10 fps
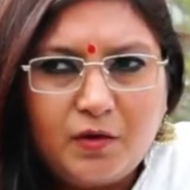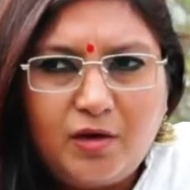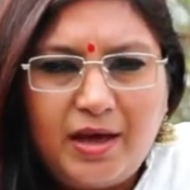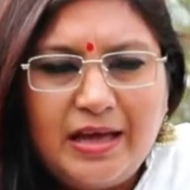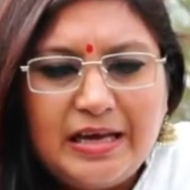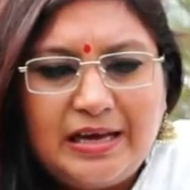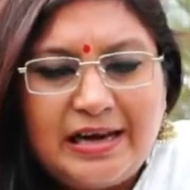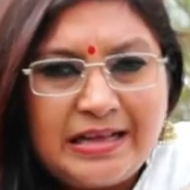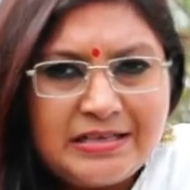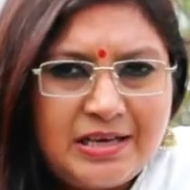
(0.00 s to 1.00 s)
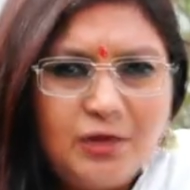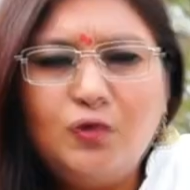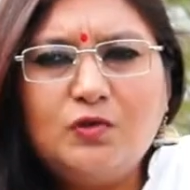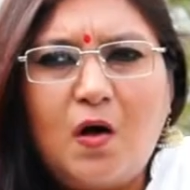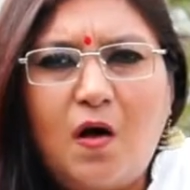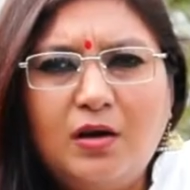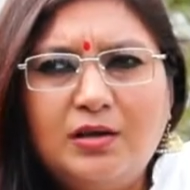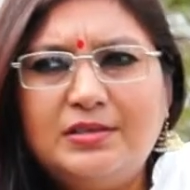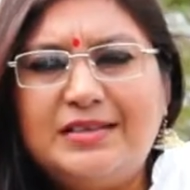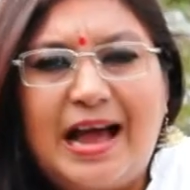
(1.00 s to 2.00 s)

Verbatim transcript: okay? Cleansing those organs,